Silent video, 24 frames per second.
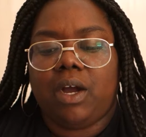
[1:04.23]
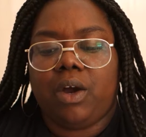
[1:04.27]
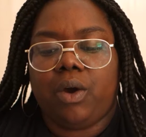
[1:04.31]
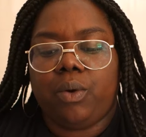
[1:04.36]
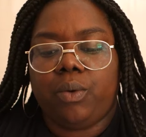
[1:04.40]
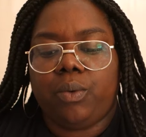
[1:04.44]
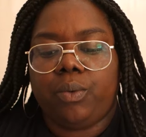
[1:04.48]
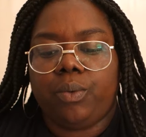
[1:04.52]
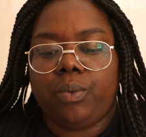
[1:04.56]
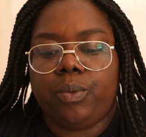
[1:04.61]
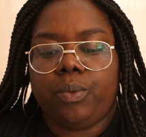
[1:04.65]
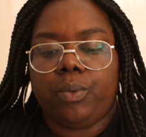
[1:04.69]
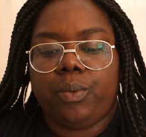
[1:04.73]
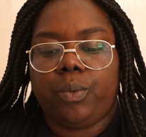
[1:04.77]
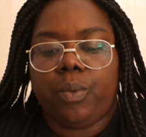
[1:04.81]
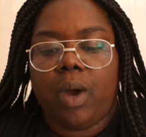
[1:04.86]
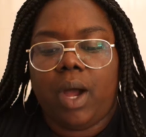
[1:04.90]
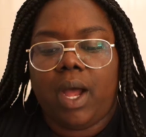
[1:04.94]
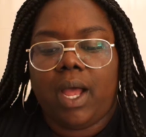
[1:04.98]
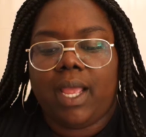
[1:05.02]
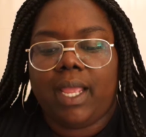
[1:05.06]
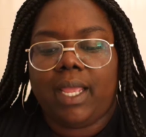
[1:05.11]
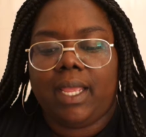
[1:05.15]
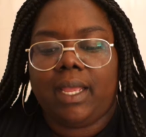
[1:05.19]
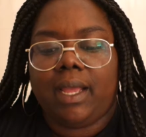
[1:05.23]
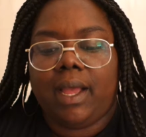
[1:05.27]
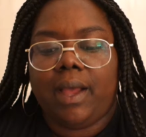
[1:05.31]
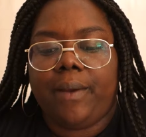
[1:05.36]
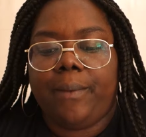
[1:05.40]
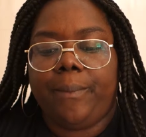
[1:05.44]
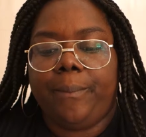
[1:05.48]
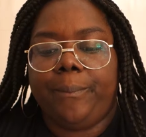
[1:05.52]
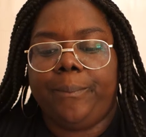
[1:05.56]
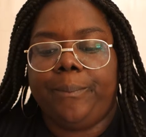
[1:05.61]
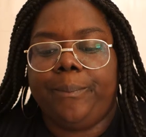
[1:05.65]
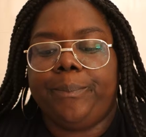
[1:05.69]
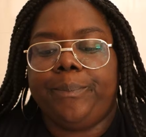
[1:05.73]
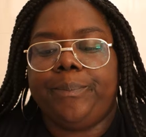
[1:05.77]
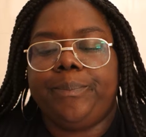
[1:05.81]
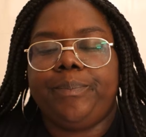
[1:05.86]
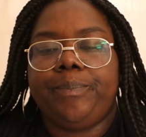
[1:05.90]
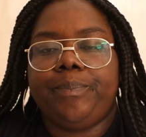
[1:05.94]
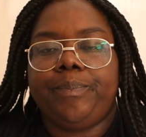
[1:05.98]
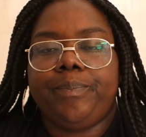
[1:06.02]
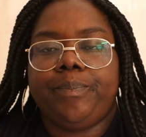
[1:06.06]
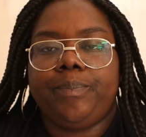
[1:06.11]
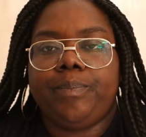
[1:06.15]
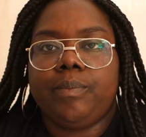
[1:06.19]
oh, why
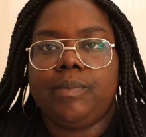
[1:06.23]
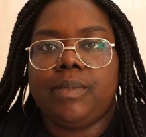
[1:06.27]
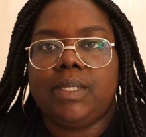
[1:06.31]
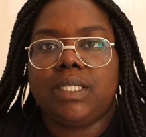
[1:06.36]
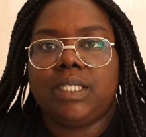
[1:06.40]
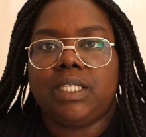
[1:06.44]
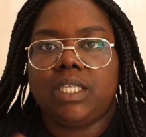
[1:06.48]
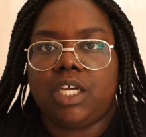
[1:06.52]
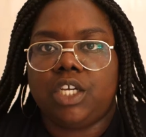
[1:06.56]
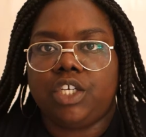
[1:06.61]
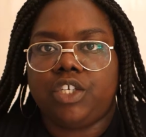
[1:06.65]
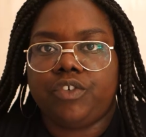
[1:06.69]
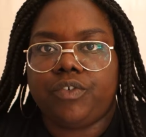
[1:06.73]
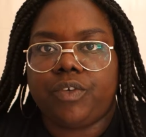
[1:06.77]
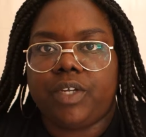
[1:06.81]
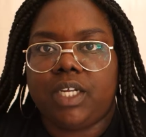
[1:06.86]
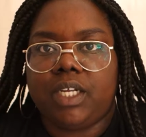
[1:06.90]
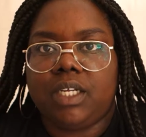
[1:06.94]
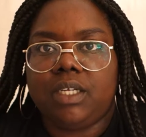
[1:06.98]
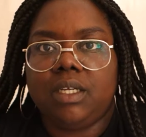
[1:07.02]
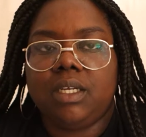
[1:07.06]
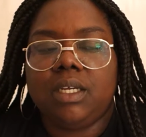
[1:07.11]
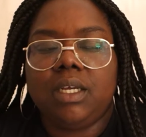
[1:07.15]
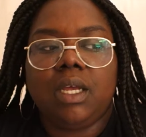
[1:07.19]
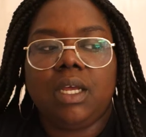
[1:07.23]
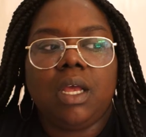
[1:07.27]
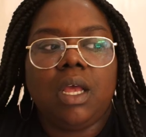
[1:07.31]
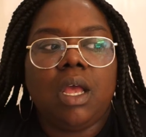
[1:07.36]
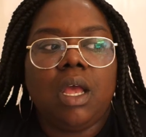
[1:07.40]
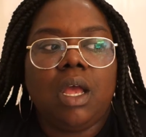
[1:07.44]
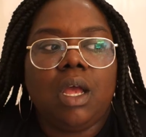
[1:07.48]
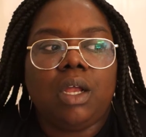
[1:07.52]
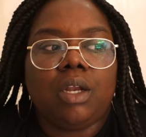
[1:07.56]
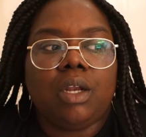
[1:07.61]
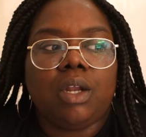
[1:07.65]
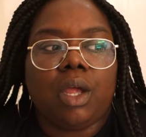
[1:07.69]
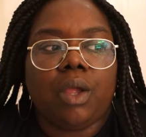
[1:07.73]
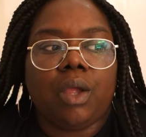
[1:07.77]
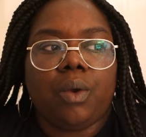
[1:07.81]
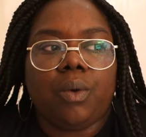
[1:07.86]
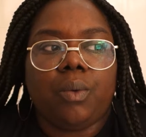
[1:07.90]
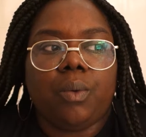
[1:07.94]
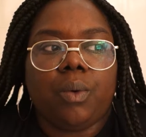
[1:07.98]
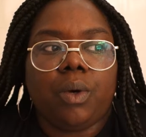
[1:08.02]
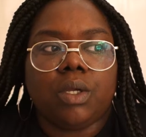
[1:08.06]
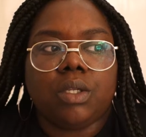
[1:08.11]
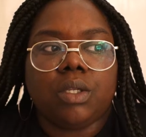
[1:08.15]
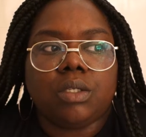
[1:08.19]
surgery? Like
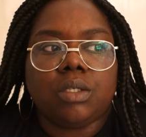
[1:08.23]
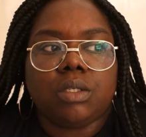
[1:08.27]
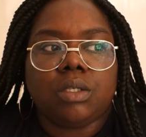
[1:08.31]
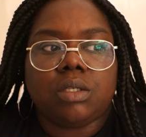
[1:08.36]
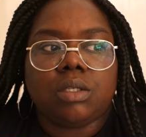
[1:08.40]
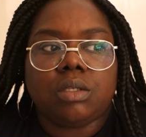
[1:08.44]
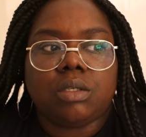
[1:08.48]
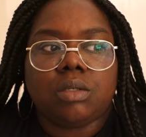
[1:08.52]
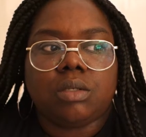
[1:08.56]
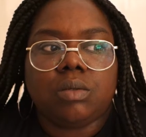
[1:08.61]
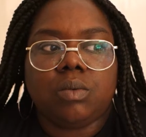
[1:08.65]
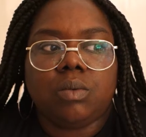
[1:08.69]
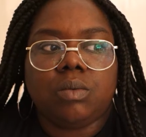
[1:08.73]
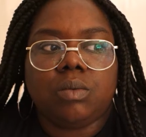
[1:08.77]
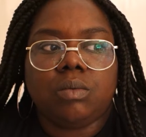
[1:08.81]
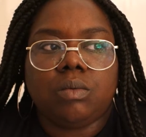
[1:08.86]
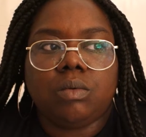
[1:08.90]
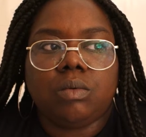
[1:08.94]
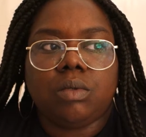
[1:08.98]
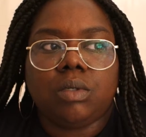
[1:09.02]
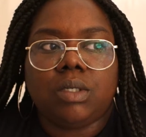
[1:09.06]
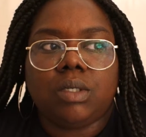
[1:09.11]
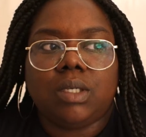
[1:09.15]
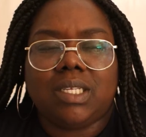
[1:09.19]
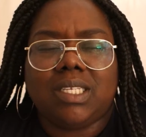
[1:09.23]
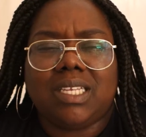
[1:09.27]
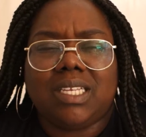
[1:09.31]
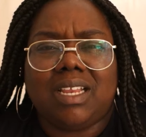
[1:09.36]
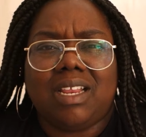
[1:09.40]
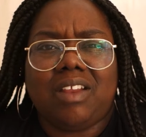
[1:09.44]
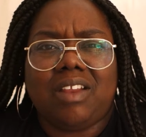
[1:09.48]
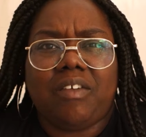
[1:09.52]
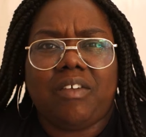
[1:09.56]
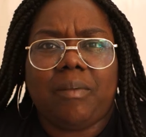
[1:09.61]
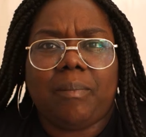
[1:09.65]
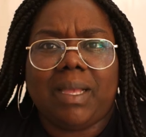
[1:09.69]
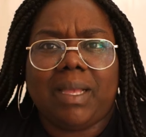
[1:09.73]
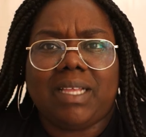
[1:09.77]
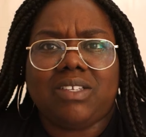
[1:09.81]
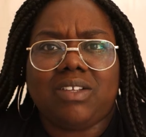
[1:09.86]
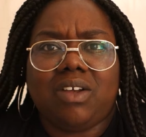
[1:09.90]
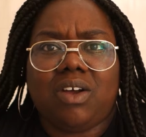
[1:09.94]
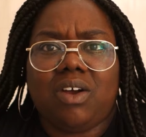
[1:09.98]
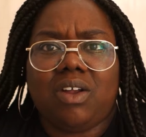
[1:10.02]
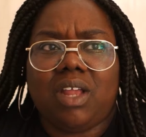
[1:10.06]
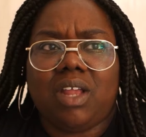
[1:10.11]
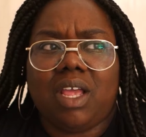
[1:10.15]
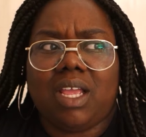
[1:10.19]
isn't there nothing better?
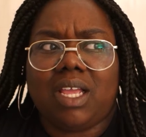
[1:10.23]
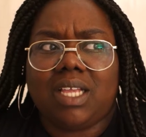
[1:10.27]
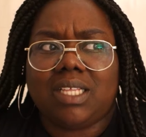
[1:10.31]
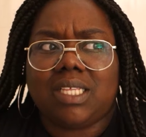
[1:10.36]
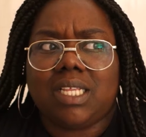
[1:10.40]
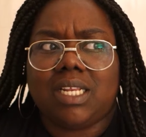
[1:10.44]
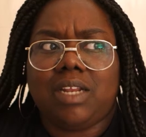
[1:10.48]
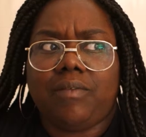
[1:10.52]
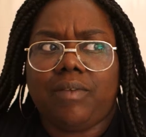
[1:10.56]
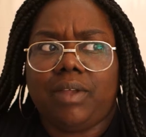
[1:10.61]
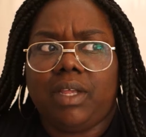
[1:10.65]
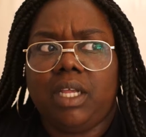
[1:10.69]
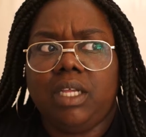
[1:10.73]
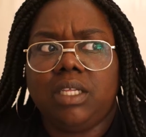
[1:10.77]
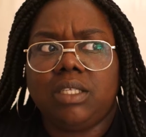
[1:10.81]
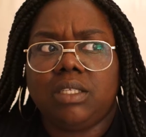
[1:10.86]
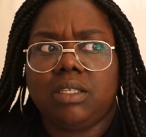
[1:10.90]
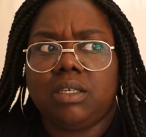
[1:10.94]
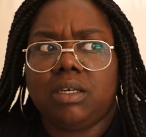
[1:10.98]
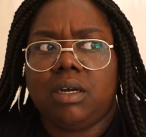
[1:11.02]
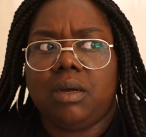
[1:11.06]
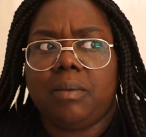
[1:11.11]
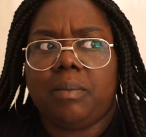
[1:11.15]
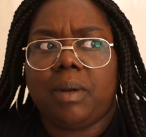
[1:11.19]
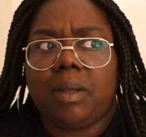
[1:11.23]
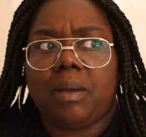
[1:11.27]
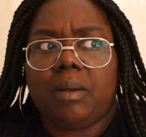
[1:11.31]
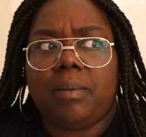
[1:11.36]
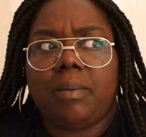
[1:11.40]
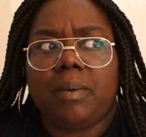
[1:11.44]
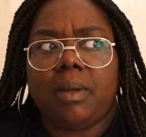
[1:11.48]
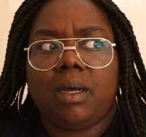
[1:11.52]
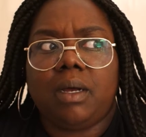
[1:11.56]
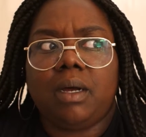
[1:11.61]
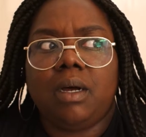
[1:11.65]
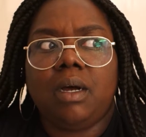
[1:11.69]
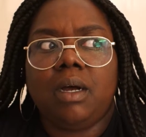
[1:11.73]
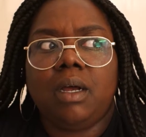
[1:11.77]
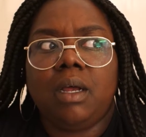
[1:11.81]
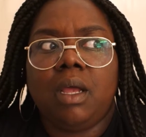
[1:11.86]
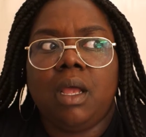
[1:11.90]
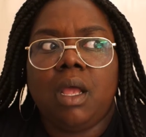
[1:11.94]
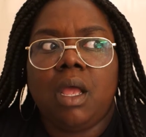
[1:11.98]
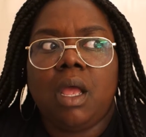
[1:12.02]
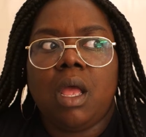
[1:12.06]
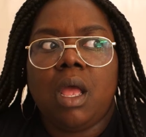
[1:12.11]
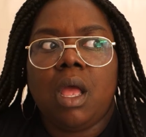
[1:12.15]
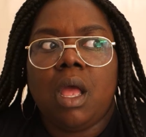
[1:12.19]
Like is there nothing easier? Blah blah.
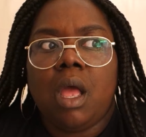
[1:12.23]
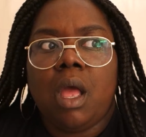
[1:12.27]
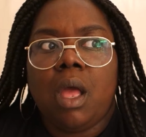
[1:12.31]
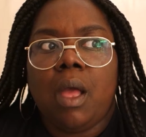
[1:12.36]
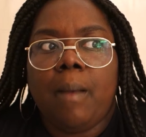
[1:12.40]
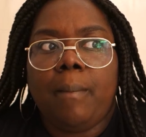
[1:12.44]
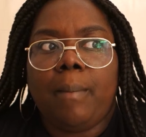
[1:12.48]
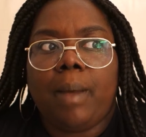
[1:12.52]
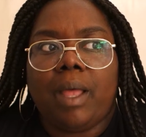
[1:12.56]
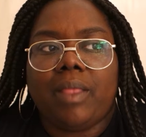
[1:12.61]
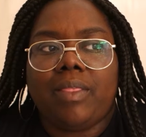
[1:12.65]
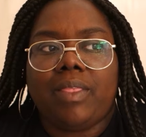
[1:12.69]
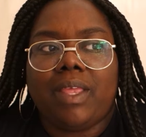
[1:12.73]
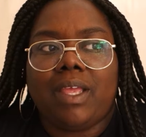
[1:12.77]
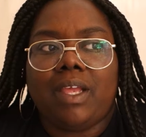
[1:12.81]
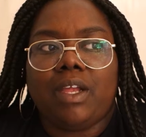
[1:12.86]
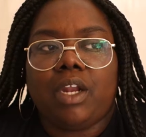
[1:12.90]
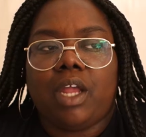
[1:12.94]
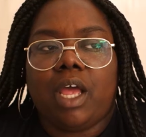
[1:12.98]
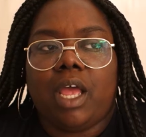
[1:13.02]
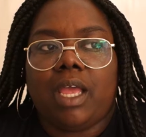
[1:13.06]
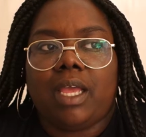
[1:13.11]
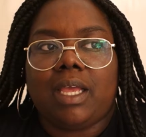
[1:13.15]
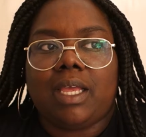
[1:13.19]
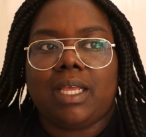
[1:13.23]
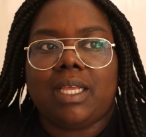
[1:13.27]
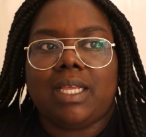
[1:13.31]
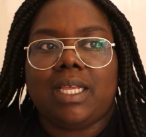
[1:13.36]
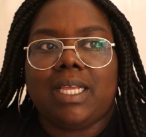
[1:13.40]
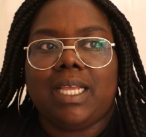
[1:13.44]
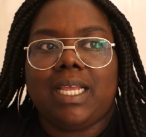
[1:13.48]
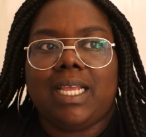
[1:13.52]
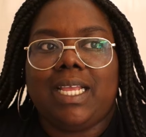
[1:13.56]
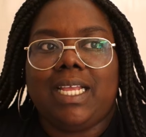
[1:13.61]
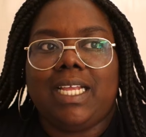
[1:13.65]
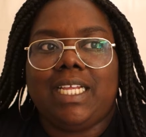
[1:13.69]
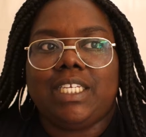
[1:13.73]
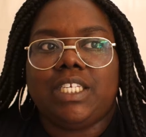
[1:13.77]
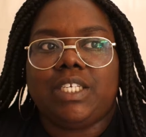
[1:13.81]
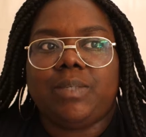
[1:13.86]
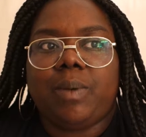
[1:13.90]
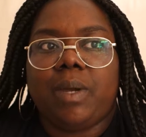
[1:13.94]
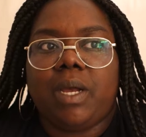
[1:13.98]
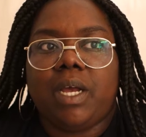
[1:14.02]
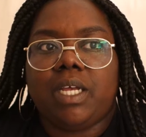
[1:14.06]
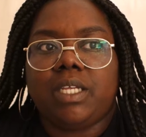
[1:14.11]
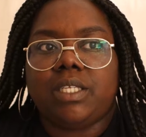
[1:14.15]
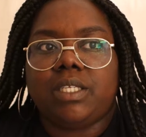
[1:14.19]
But I think like each
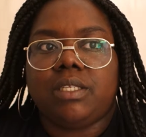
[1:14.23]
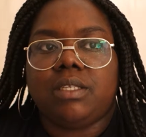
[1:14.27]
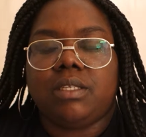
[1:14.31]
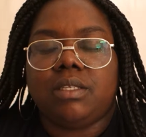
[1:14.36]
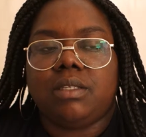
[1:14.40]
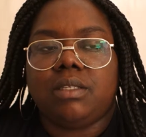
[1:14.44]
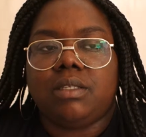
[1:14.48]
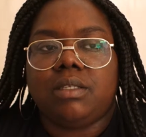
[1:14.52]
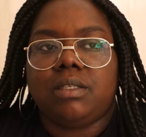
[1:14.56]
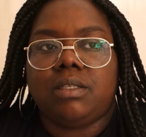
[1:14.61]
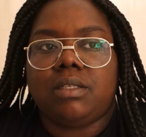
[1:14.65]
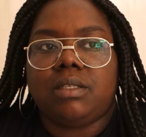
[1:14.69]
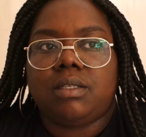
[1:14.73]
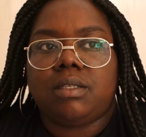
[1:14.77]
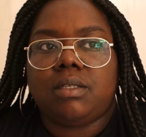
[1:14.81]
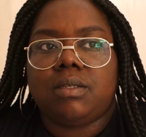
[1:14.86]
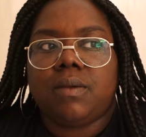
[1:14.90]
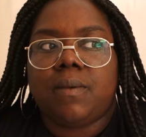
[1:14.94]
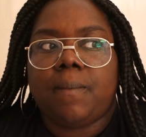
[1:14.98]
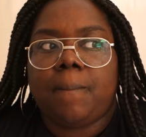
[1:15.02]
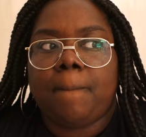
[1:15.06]
person's